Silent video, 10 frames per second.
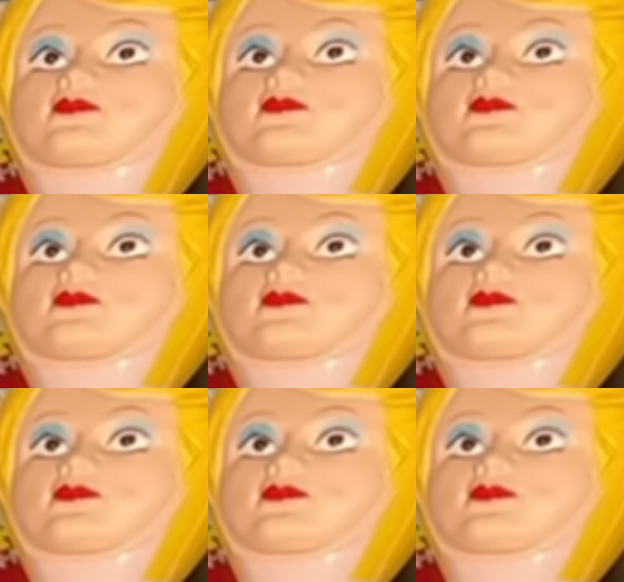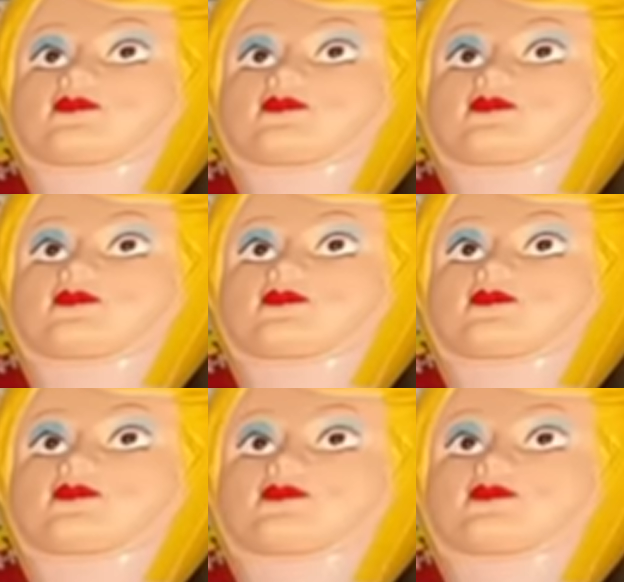
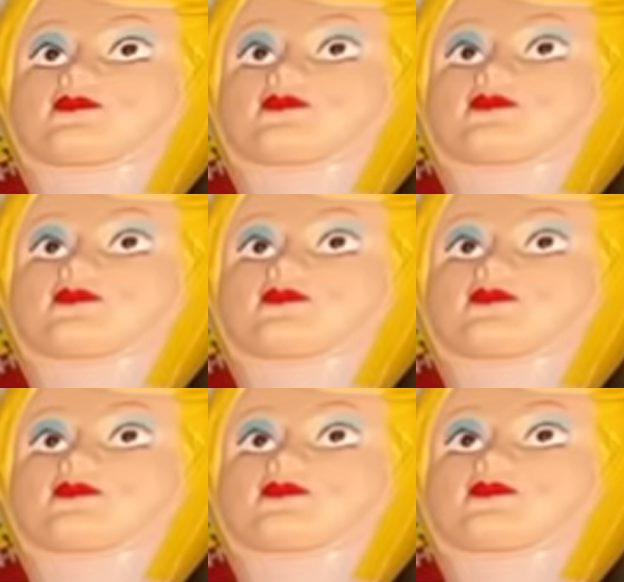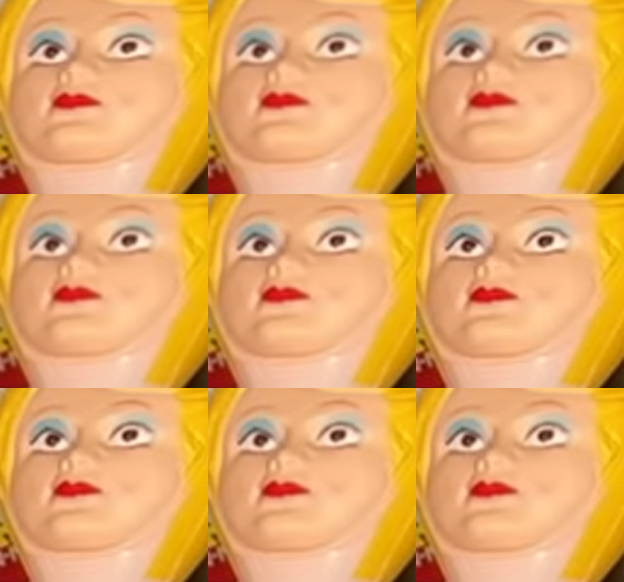
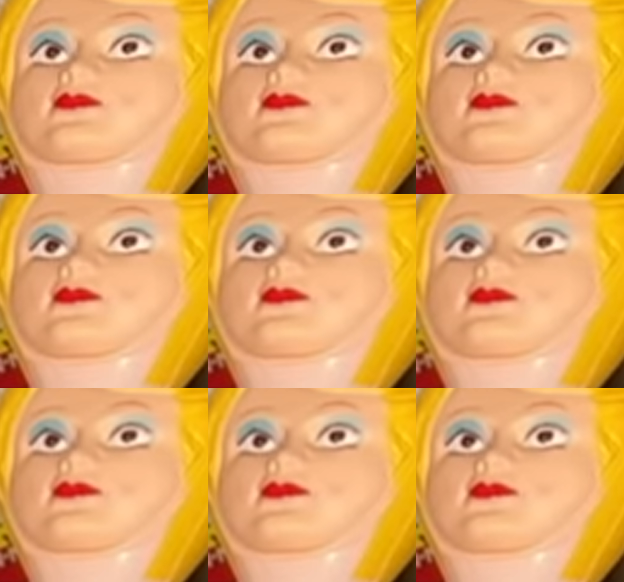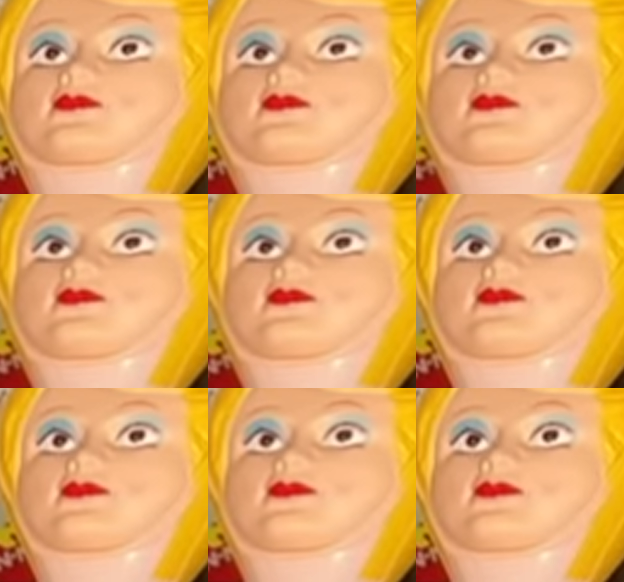
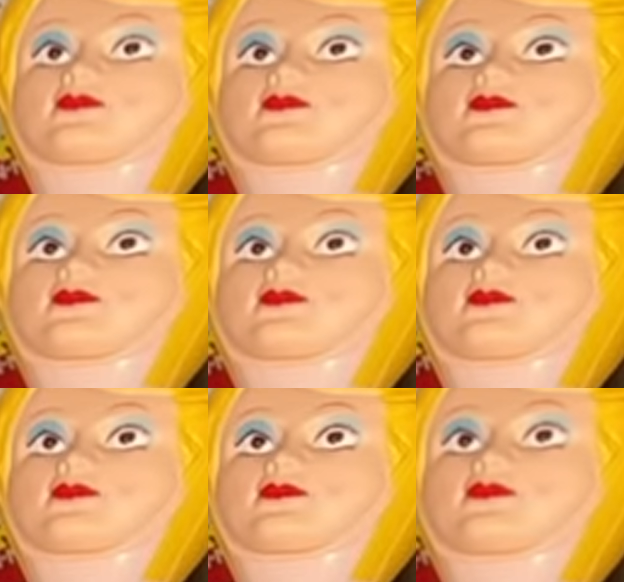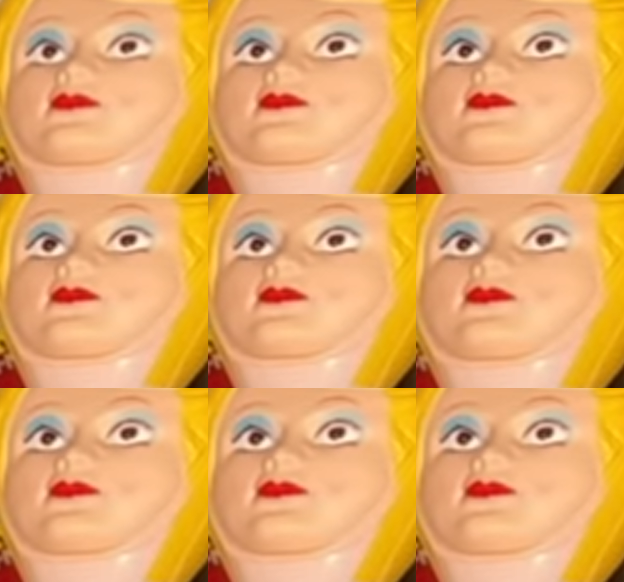(silent)